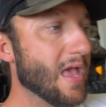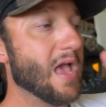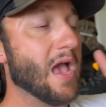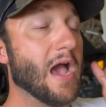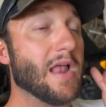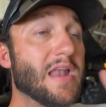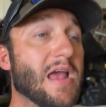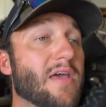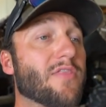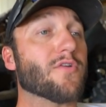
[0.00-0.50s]

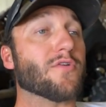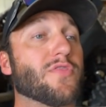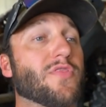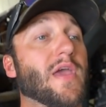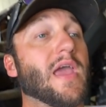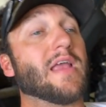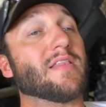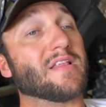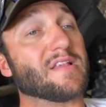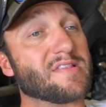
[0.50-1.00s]
Another
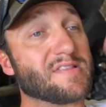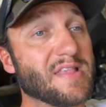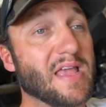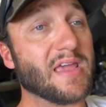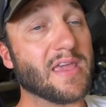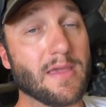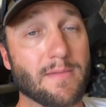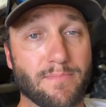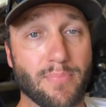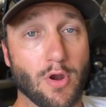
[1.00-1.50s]
thing, the
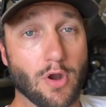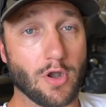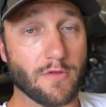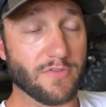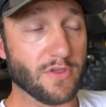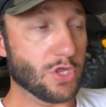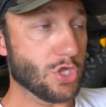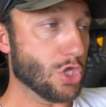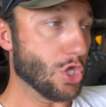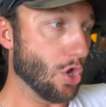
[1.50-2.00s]
second part of
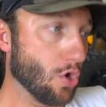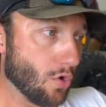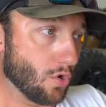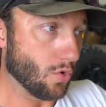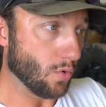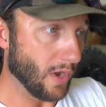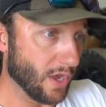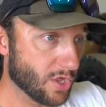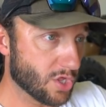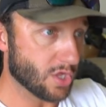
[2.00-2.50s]
the choke
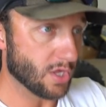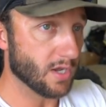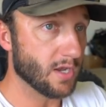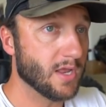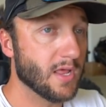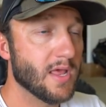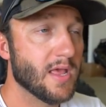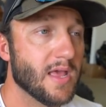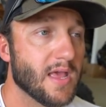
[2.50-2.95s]
question